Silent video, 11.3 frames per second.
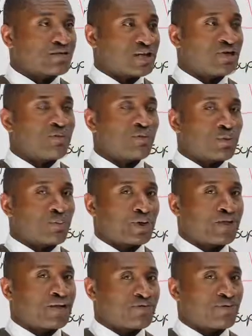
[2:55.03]
it's
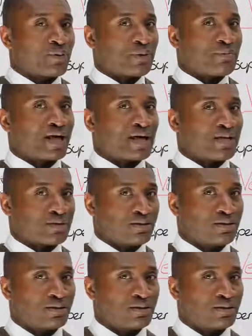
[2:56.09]
inappropriate, it's very bad.